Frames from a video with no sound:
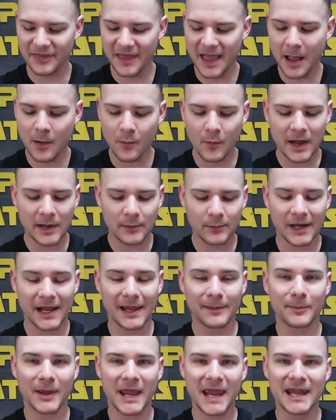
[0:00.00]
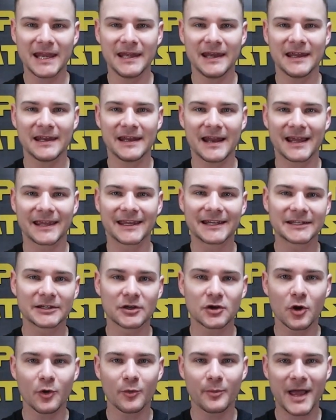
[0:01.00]
that way when I paint it I
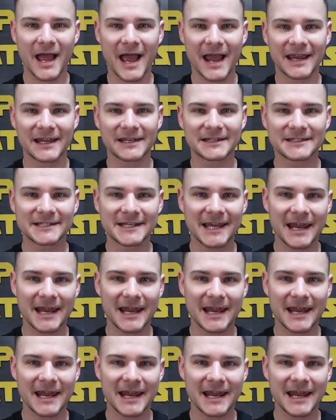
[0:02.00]
can go back and